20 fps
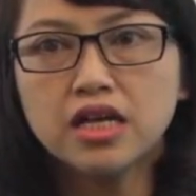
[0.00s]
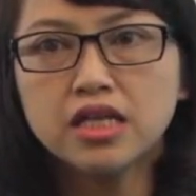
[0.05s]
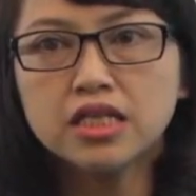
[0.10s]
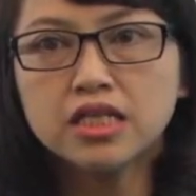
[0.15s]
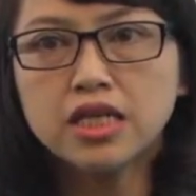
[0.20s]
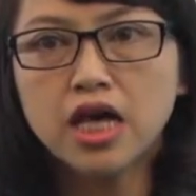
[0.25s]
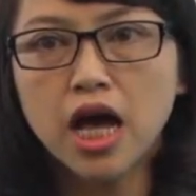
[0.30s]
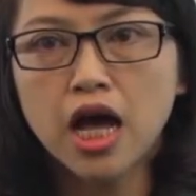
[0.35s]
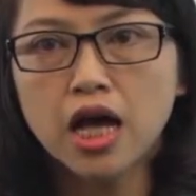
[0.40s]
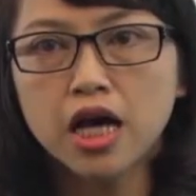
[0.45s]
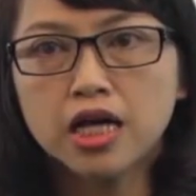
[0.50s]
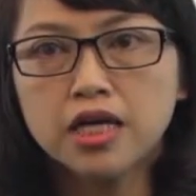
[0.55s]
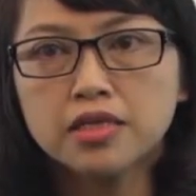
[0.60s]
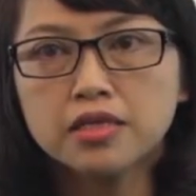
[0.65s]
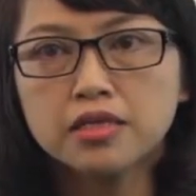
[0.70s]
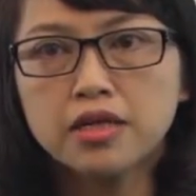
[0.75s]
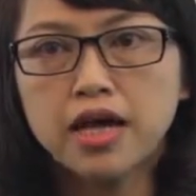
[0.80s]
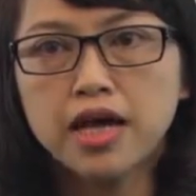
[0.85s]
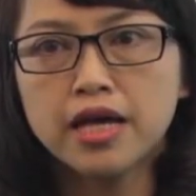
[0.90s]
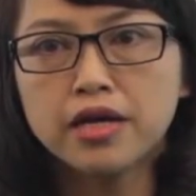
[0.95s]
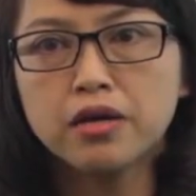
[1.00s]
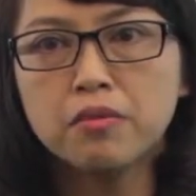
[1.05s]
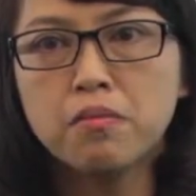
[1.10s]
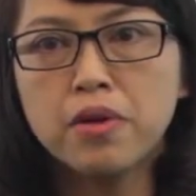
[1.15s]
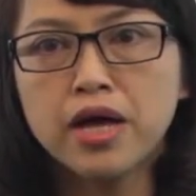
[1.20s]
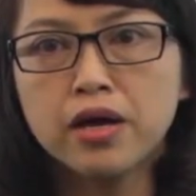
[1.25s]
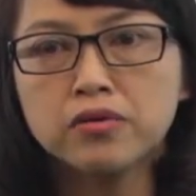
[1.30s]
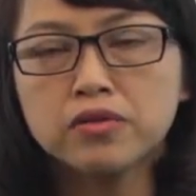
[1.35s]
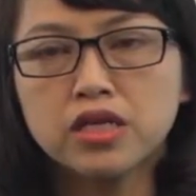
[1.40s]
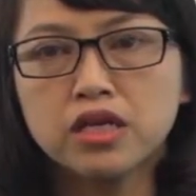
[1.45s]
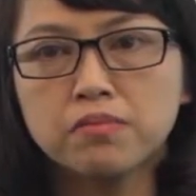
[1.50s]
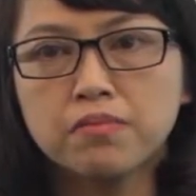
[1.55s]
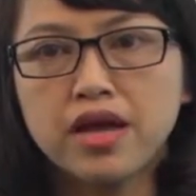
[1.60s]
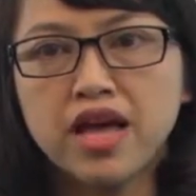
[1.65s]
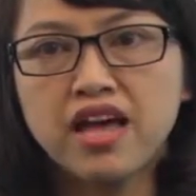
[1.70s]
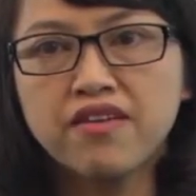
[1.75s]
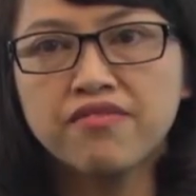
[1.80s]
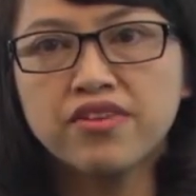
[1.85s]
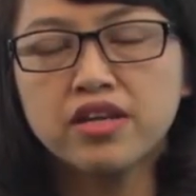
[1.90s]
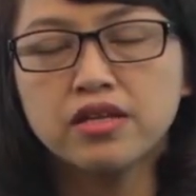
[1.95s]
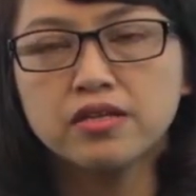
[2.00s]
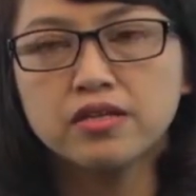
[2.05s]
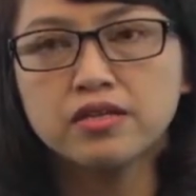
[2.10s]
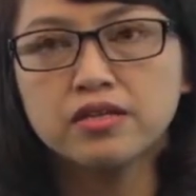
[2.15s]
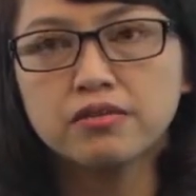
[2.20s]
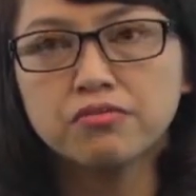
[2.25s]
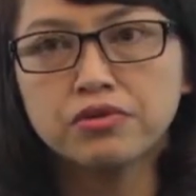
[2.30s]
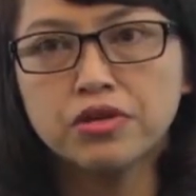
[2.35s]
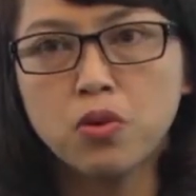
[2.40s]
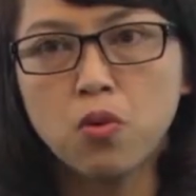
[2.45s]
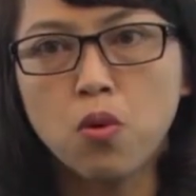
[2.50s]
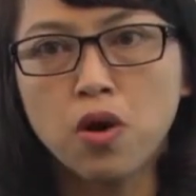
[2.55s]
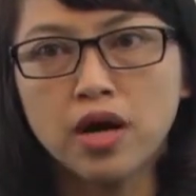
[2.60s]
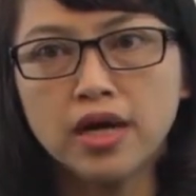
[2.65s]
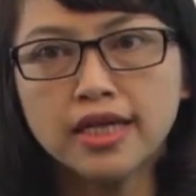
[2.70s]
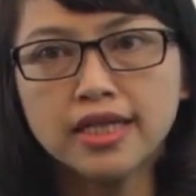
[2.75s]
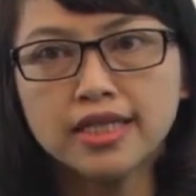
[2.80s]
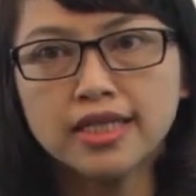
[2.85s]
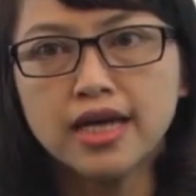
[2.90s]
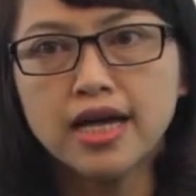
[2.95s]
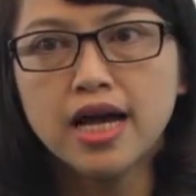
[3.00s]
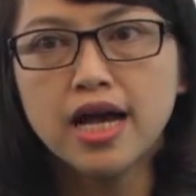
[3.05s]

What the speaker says: types, and amount of evidence required.